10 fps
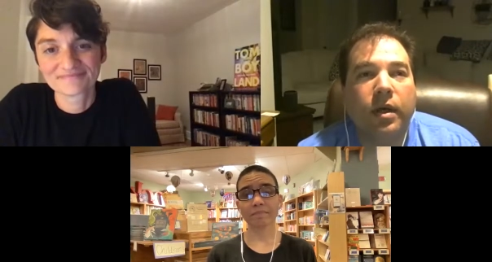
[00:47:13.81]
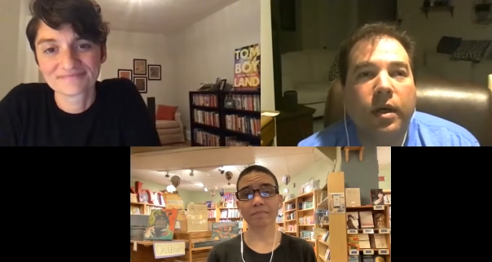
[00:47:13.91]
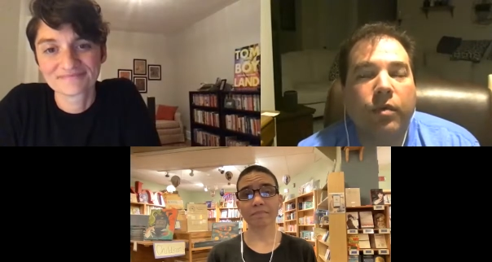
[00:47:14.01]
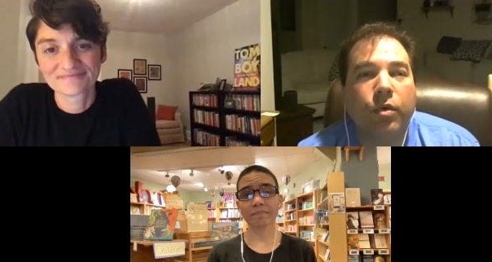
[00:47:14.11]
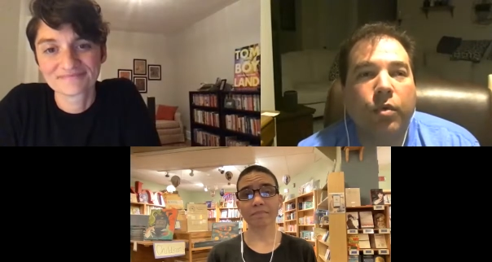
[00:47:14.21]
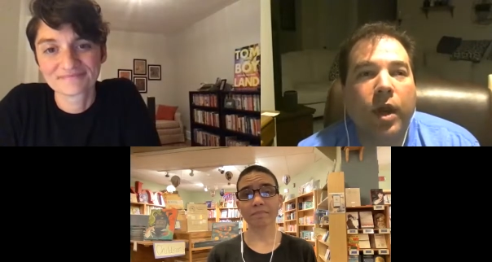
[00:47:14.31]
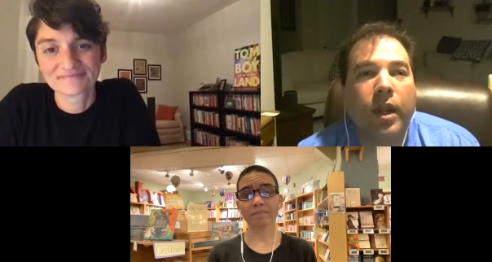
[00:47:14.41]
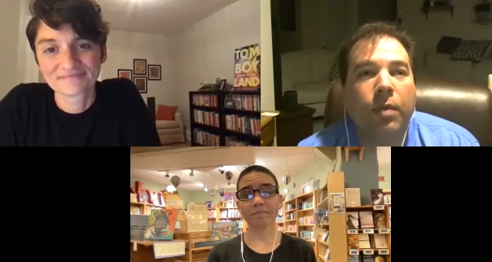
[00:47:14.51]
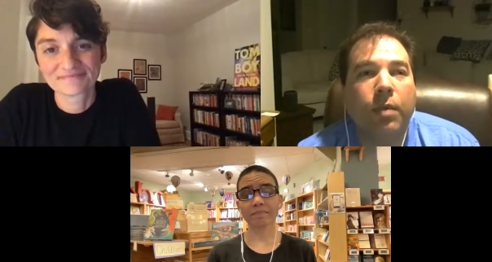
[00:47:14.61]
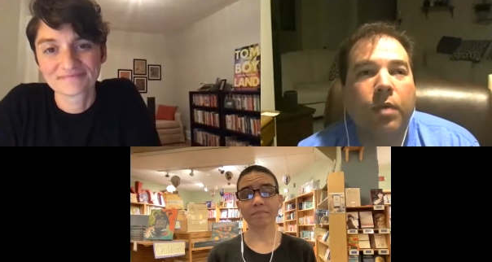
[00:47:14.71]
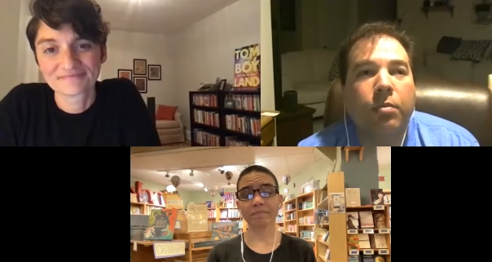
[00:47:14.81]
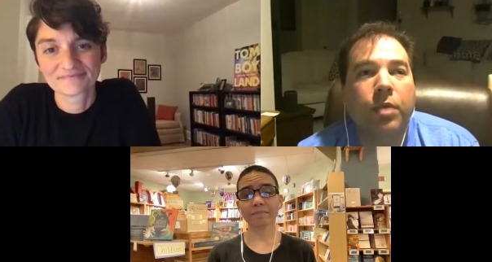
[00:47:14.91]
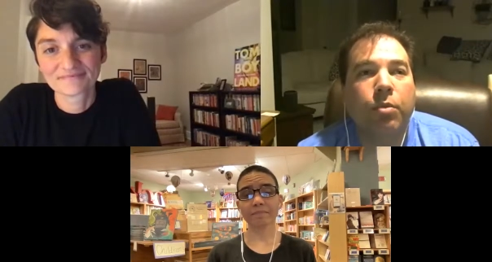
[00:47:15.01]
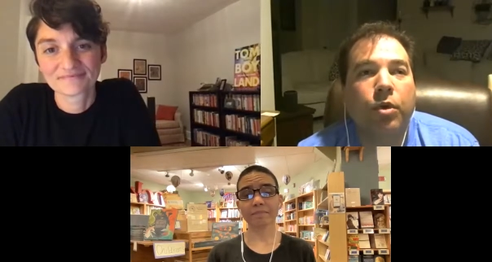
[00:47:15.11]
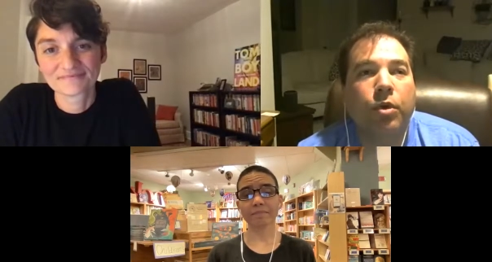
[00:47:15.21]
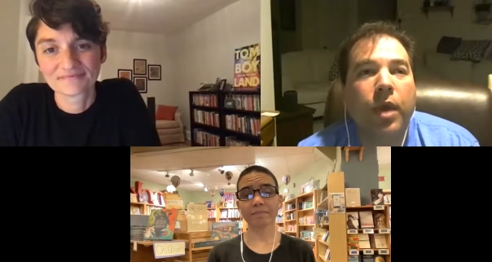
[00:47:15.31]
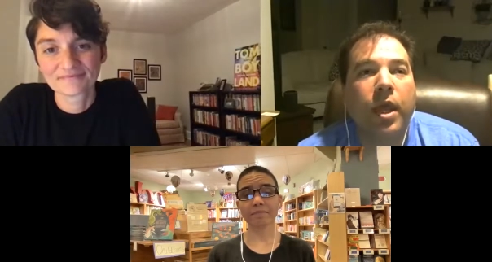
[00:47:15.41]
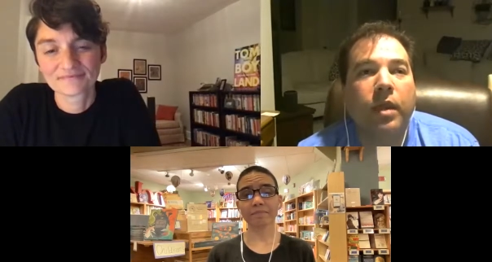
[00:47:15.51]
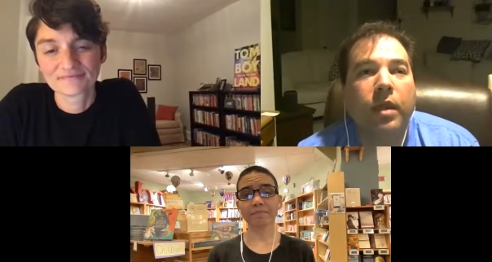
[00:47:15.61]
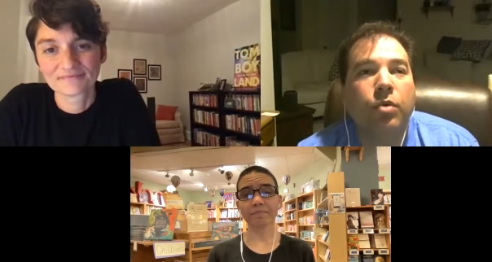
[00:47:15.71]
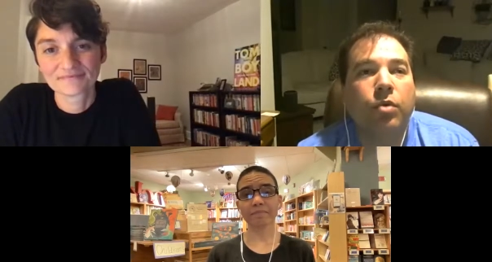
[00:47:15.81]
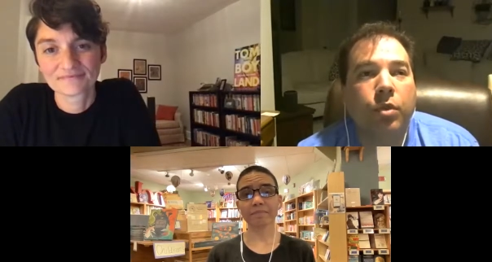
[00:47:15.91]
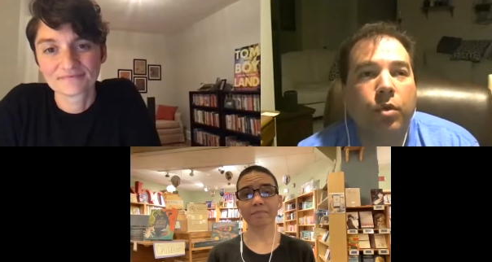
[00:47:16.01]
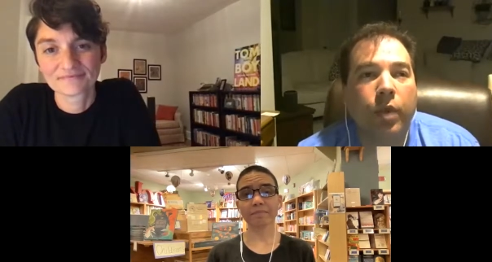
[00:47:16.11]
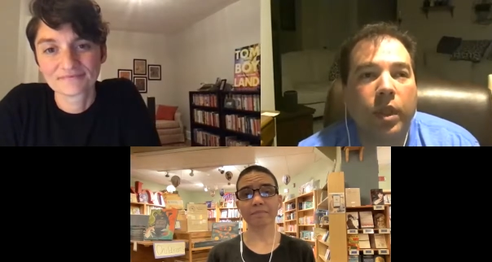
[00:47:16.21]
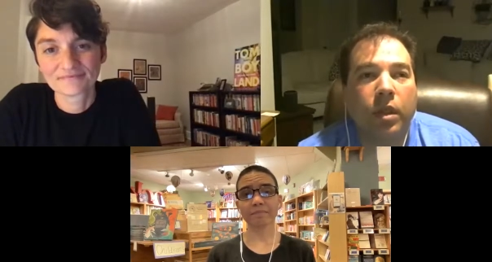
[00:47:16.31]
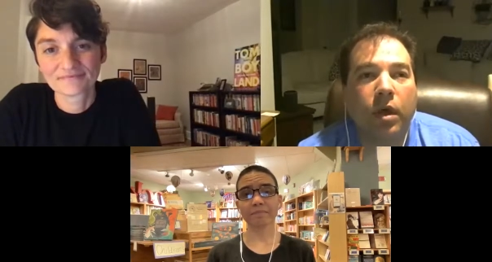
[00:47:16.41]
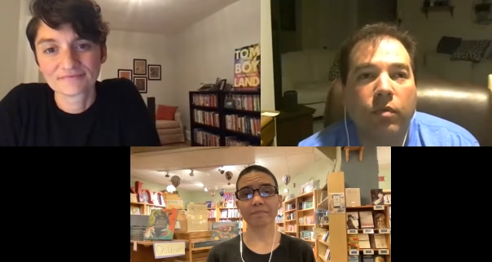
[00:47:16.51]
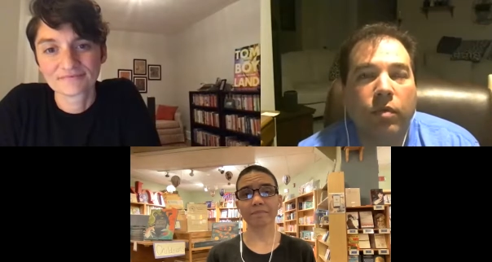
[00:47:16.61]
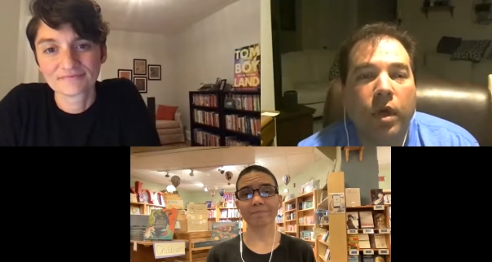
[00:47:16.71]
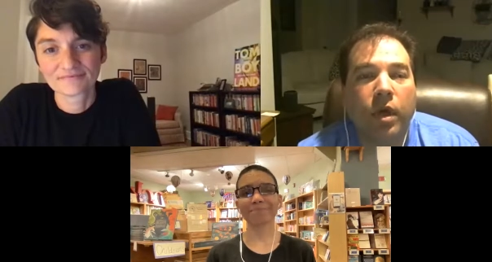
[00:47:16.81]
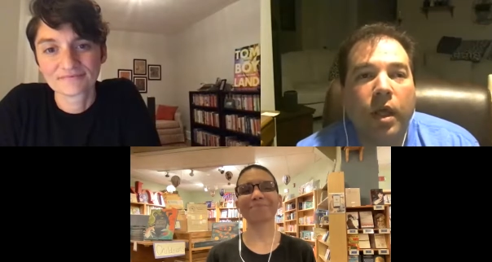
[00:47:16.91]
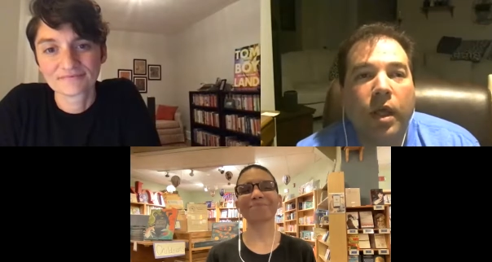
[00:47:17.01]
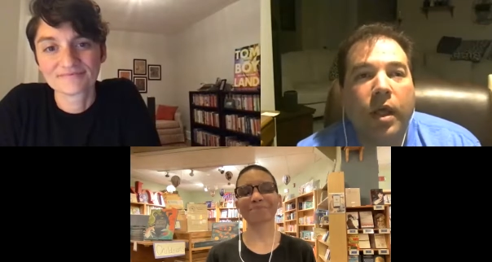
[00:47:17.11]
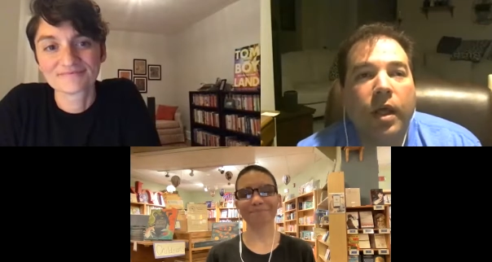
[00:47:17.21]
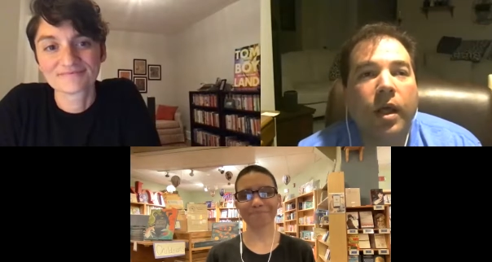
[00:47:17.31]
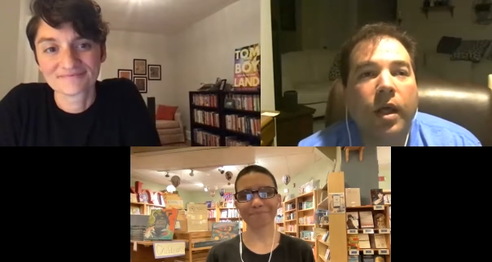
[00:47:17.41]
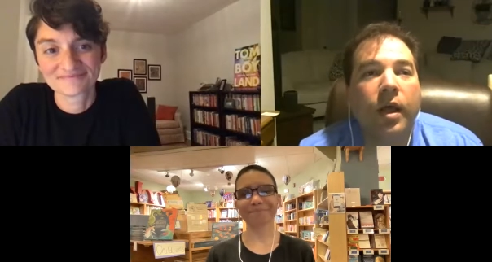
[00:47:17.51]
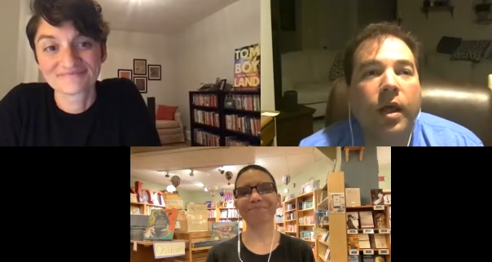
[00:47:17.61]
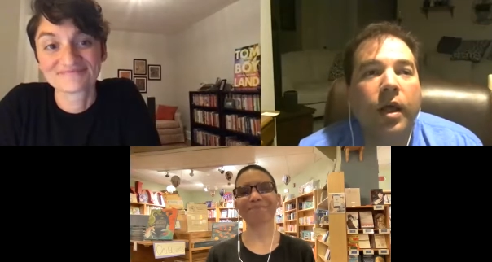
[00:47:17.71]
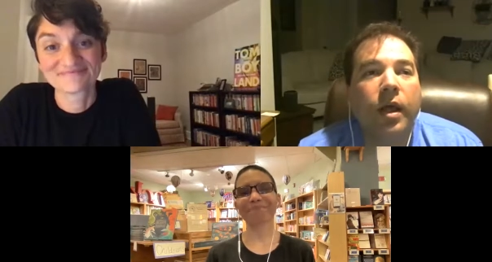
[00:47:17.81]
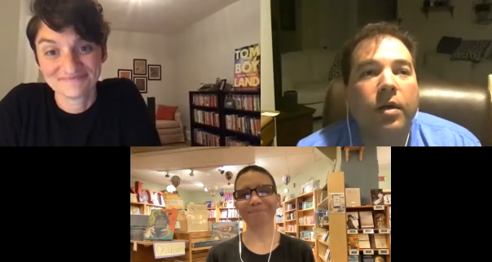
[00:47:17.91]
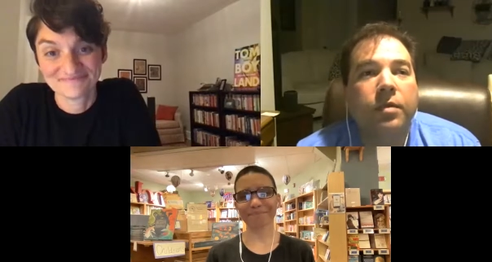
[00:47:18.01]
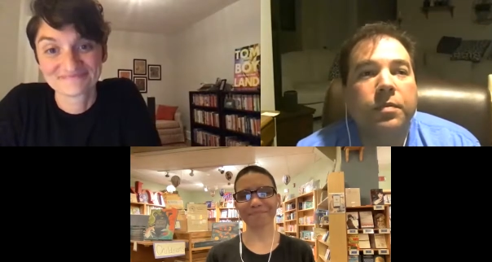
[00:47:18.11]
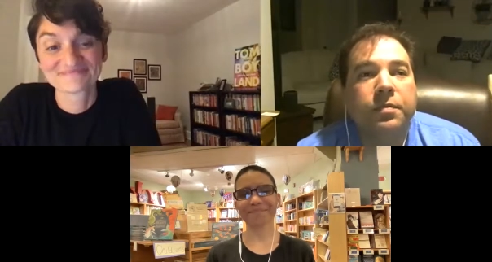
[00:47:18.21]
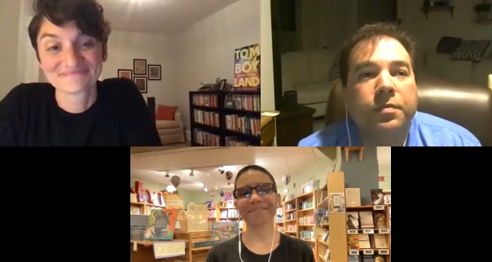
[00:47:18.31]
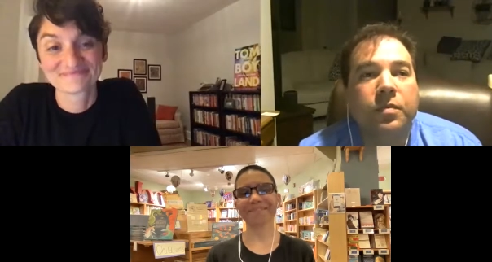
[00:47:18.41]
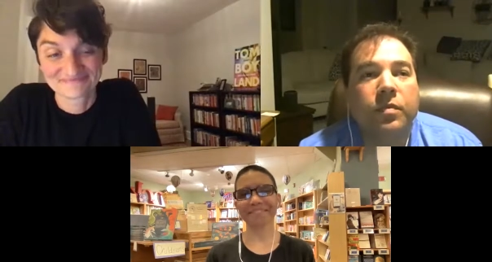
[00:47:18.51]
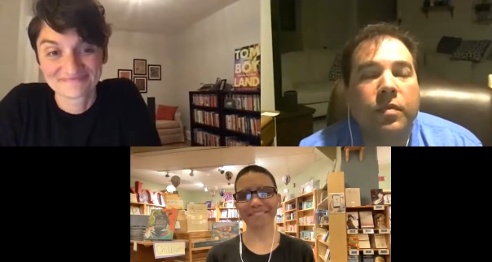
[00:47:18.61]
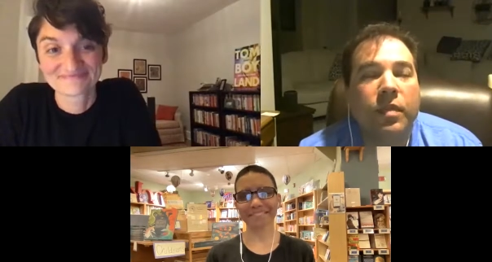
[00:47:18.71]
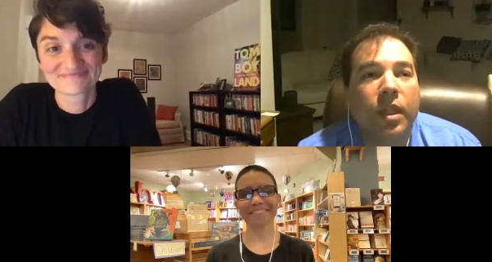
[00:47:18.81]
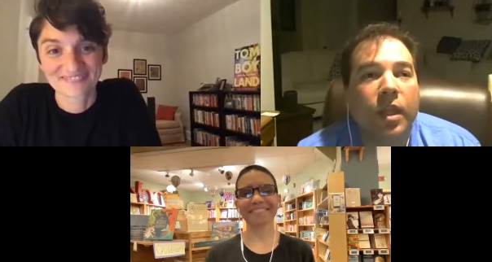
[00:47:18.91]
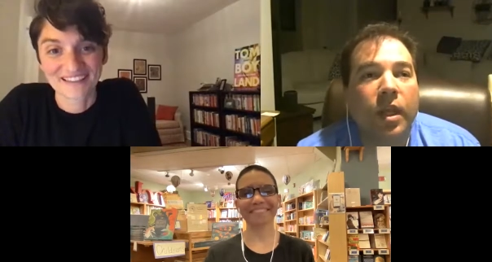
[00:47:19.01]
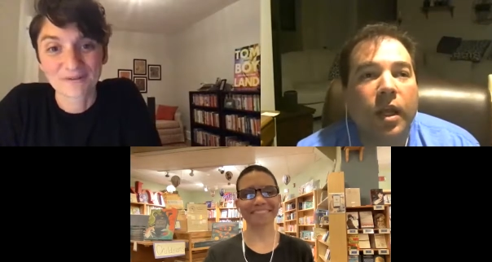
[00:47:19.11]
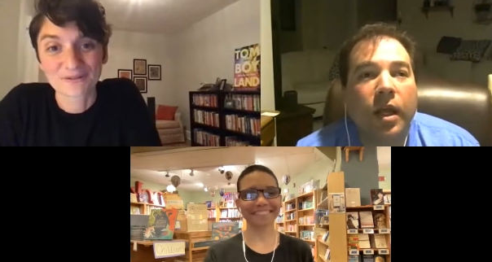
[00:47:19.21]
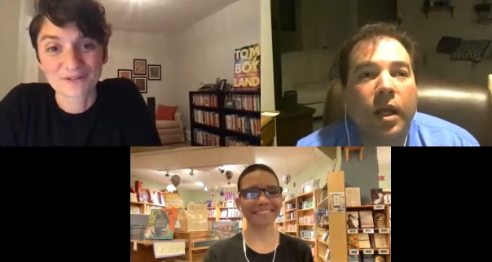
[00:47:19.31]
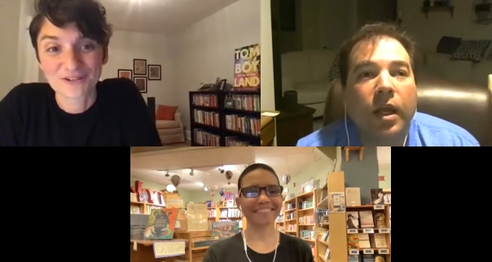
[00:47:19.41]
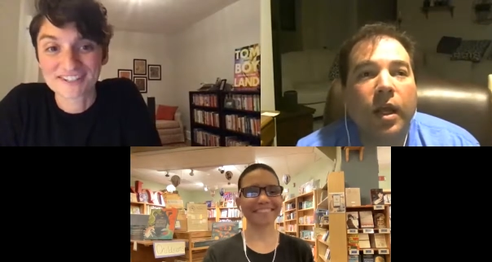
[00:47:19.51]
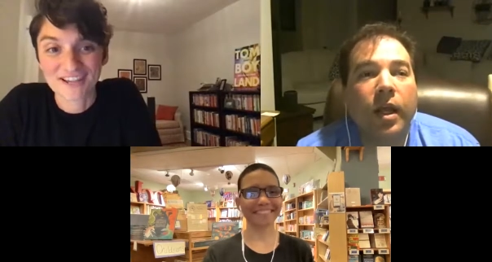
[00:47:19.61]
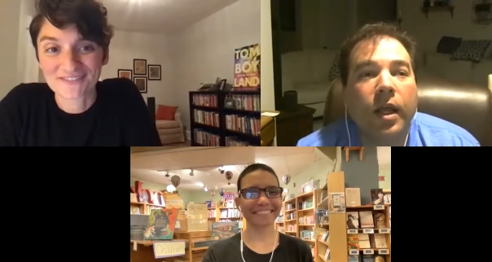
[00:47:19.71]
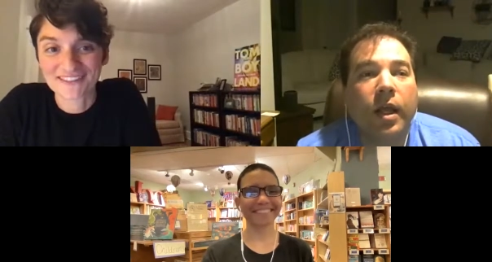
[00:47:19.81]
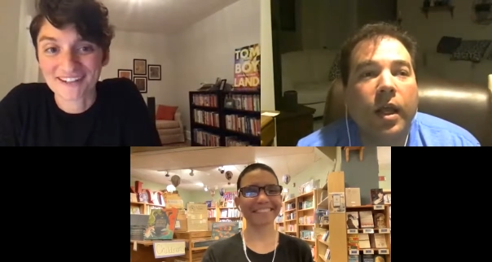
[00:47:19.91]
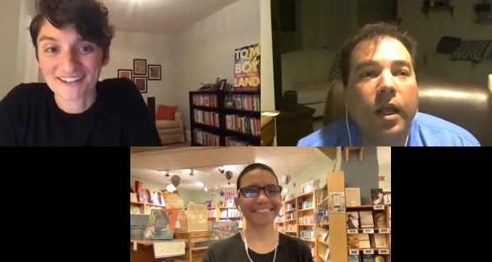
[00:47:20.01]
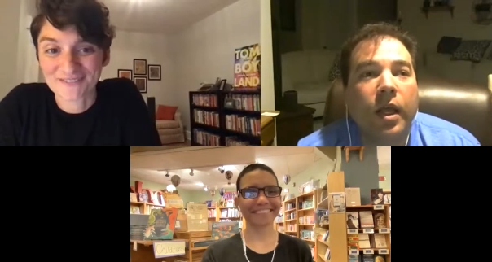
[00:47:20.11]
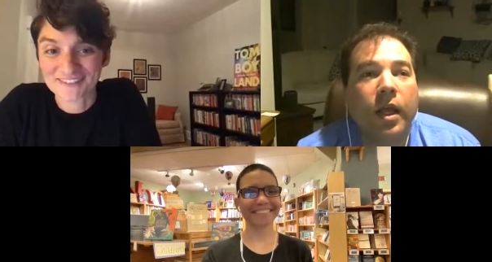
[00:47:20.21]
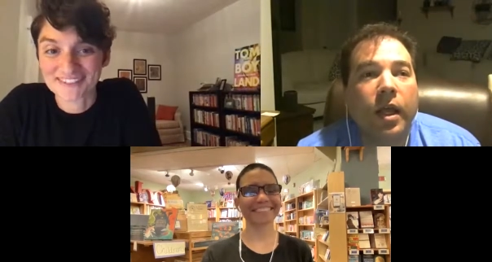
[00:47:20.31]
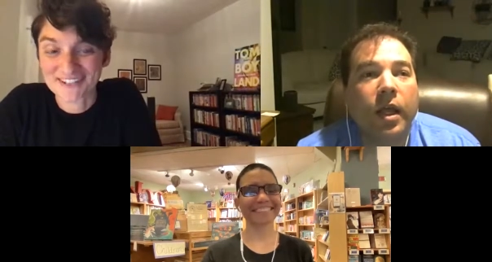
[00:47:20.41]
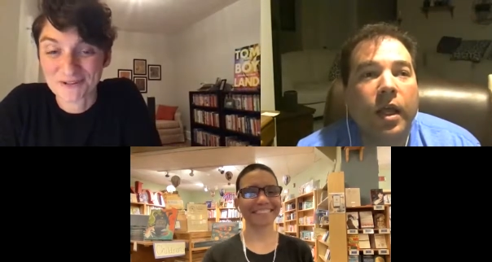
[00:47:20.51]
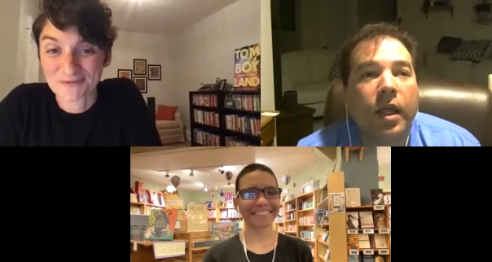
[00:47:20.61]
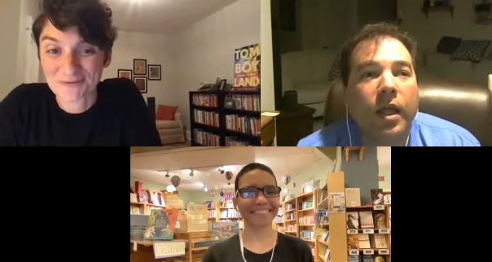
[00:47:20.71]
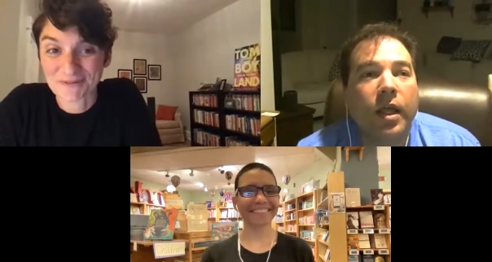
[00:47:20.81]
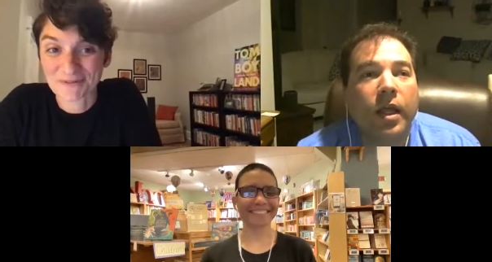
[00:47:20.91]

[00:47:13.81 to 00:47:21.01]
Speaker 1: if you're writing about people you hate, do it with great love.
Speaker 2: Mm-hmm. I was just having that conversation with my